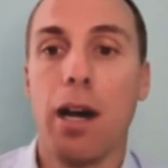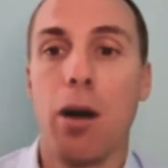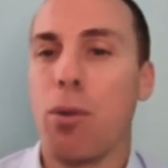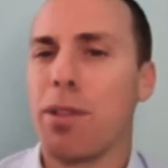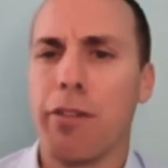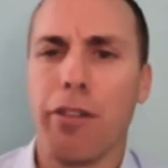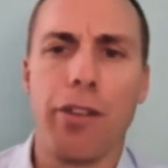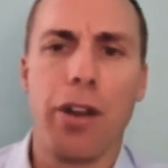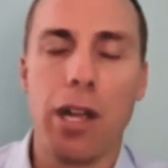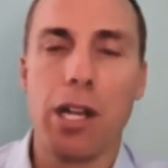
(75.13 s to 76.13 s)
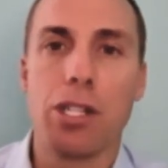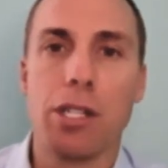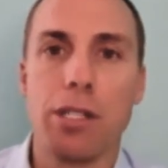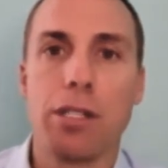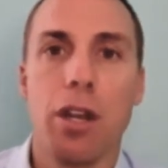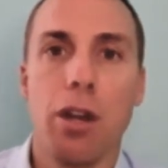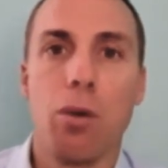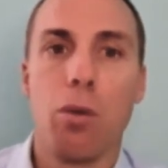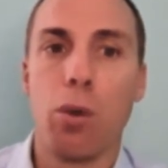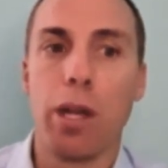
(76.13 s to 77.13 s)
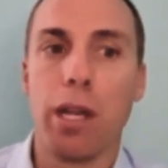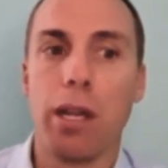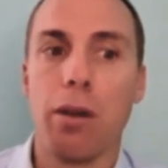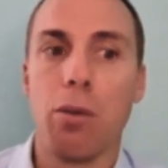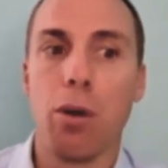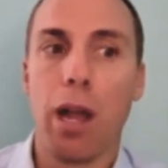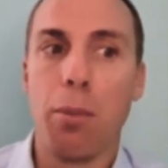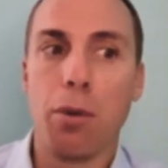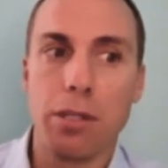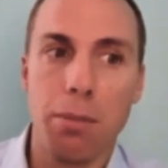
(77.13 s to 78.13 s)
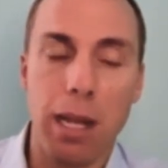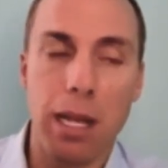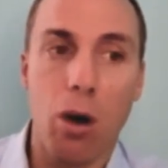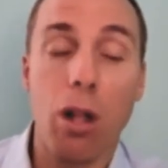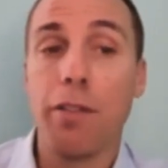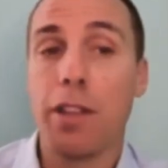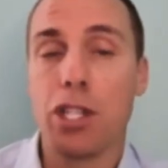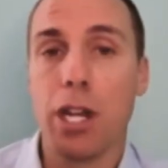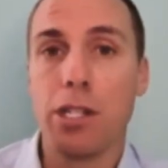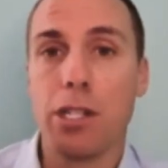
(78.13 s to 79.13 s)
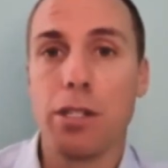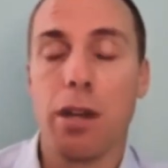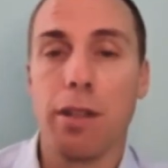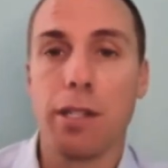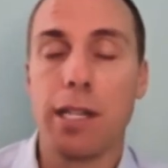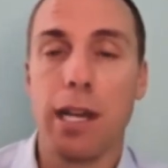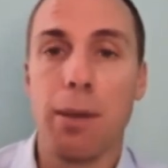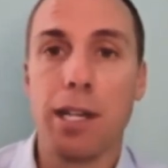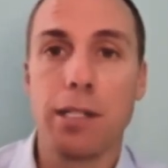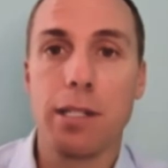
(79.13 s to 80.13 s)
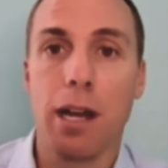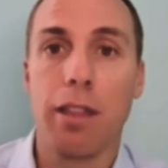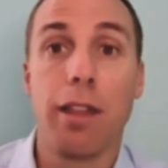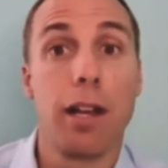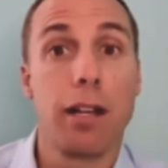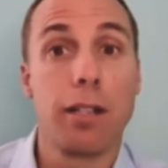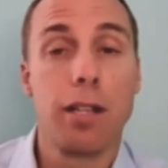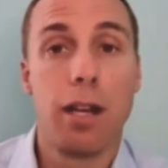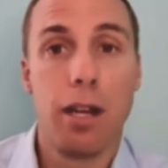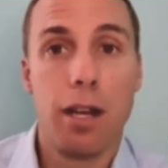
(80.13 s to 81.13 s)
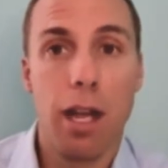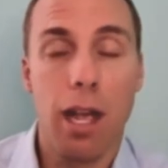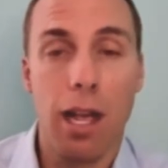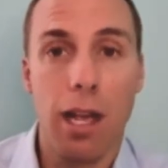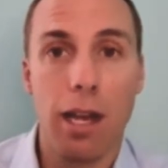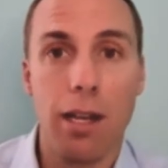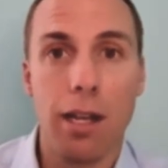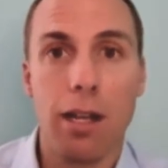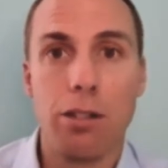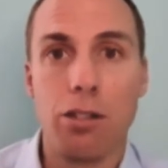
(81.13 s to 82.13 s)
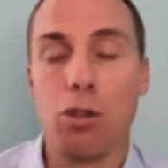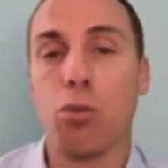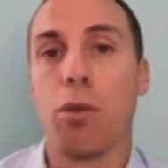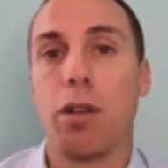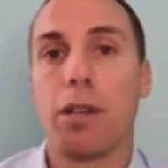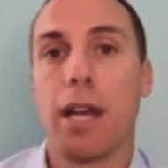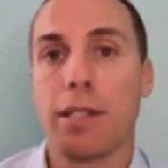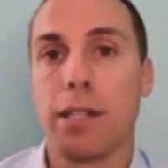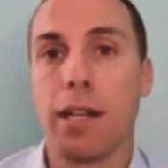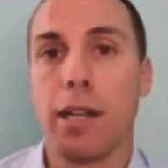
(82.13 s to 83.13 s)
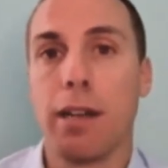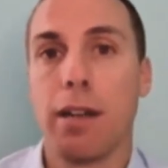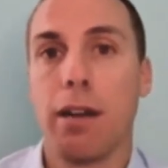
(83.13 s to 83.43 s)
with different variations, we were able to make all of the changes on the CMS side of things and do testing